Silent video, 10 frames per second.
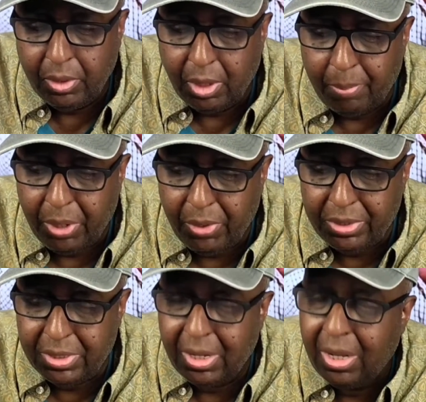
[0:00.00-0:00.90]

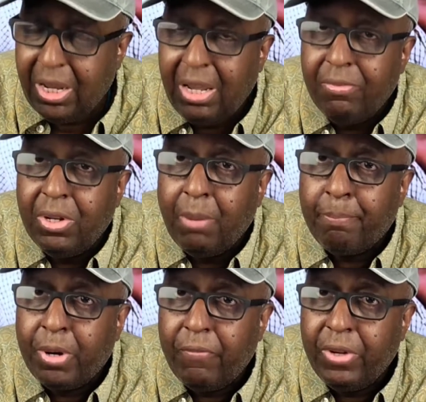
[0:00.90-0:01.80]
Appearance, I gave it a
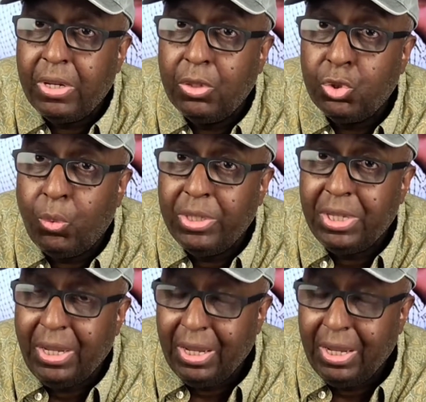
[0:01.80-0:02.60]
perfect 20.